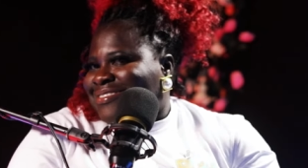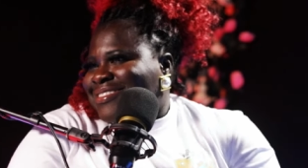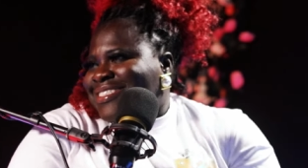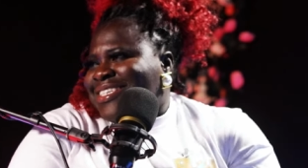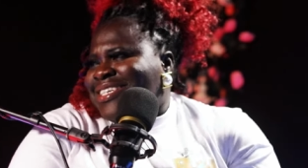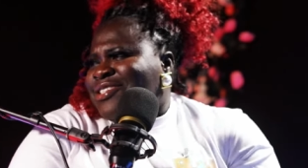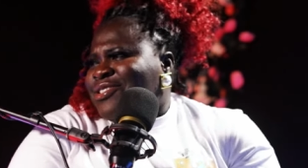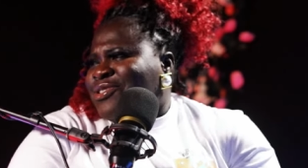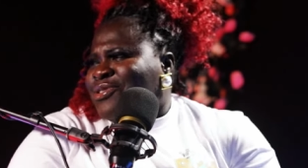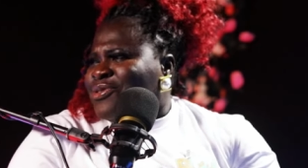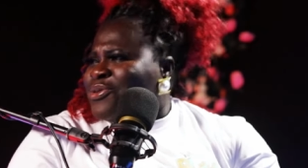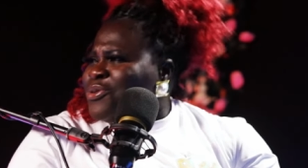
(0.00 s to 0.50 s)

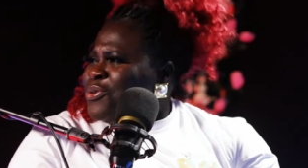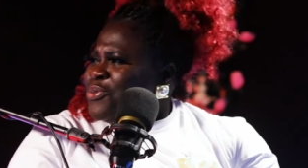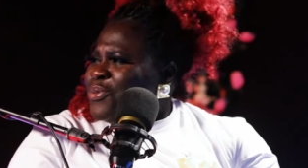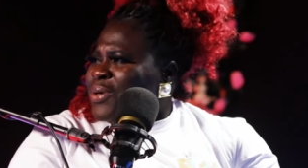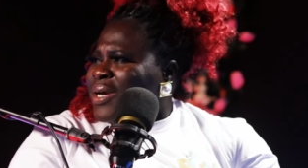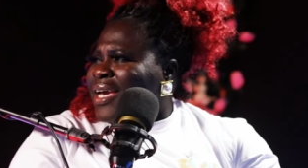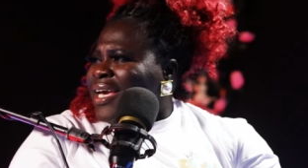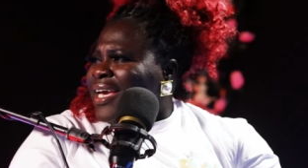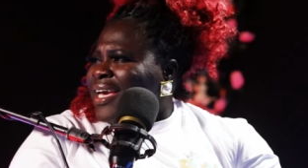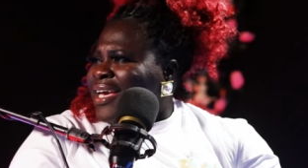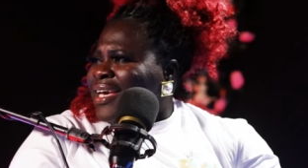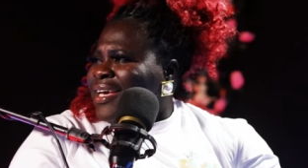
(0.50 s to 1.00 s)
there's no
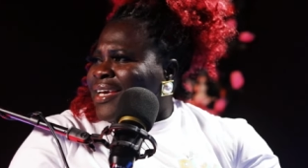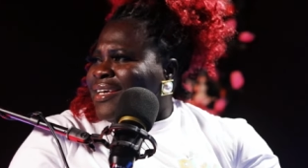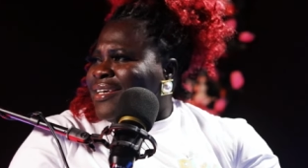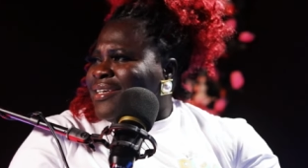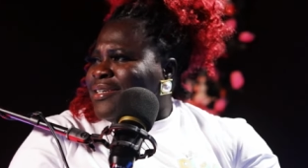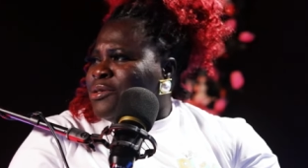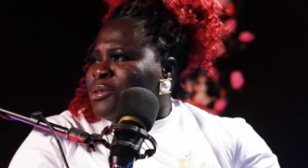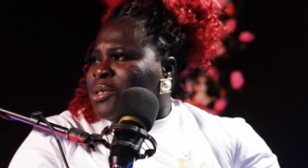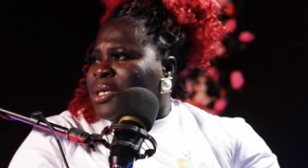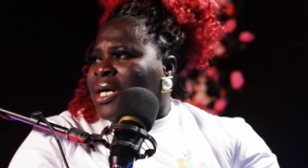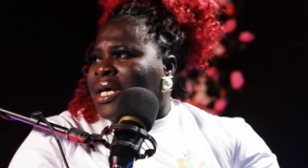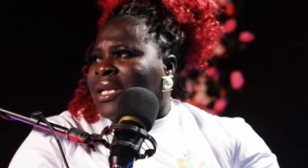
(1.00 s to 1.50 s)
way
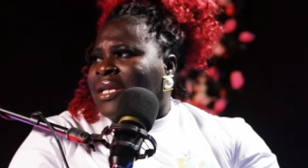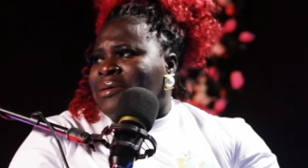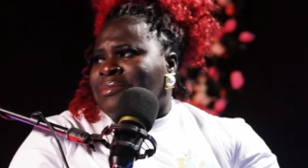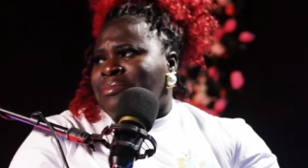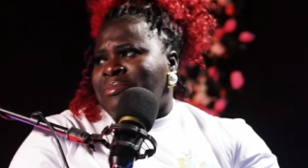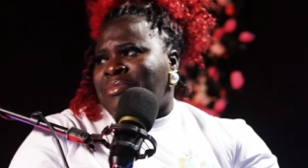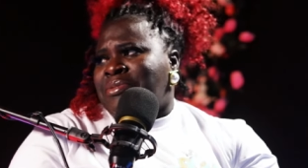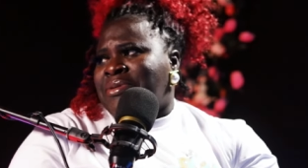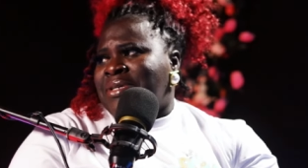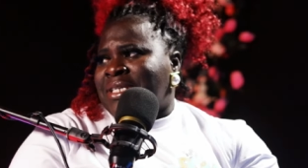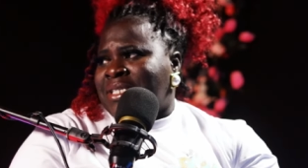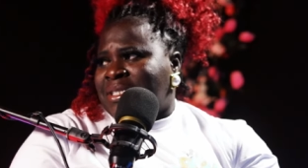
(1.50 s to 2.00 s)
you can
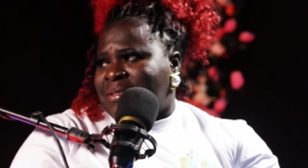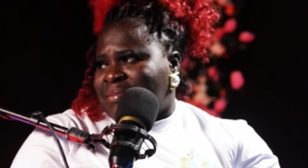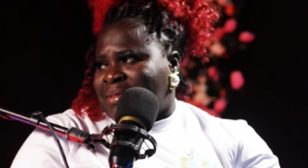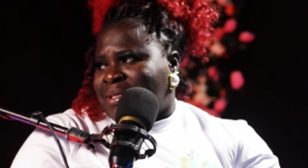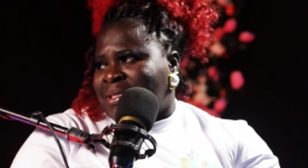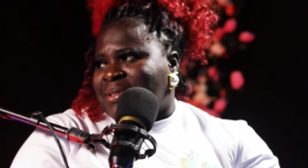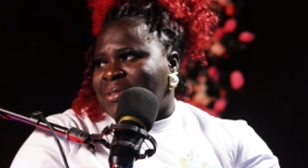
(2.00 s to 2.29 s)
embrace me.